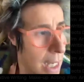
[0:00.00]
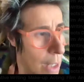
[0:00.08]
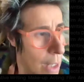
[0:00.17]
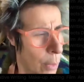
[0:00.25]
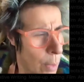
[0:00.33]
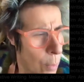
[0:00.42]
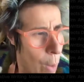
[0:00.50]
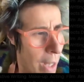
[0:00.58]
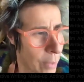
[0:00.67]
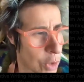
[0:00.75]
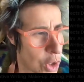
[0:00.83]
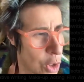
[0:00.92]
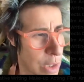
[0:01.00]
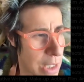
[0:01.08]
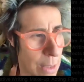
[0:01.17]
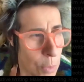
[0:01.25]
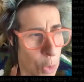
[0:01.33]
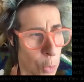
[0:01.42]
We were in Wales shooting.
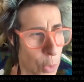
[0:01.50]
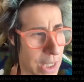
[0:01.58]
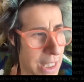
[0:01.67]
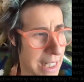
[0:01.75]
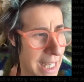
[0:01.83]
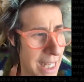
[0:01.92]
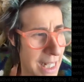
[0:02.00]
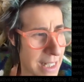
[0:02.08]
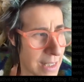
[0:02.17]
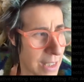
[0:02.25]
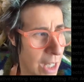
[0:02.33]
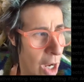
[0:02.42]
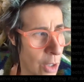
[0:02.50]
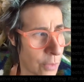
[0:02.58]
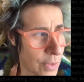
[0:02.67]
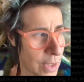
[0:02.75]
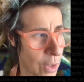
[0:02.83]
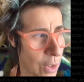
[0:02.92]
There was all these kids in
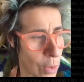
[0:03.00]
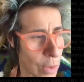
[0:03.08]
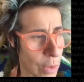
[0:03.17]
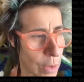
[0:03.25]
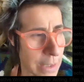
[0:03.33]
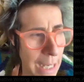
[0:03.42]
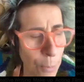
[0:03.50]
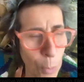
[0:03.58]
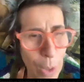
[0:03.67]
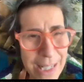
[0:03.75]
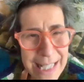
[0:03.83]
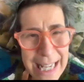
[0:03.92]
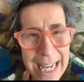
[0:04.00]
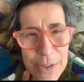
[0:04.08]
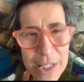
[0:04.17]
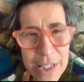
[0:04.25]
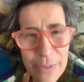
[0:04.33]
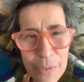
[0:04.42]
COVID lockdown waiting
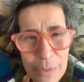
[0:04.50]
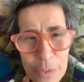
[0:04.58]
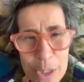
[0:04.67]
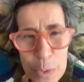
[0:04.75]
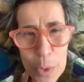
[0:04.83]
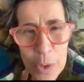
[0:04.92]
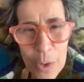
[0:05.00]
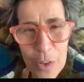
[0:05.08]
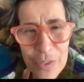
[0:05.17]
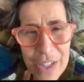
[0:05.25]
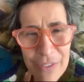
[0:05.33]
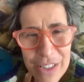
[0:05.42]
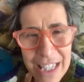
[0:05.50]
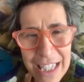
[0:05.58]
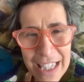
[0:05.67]
outside for his autograph and everything.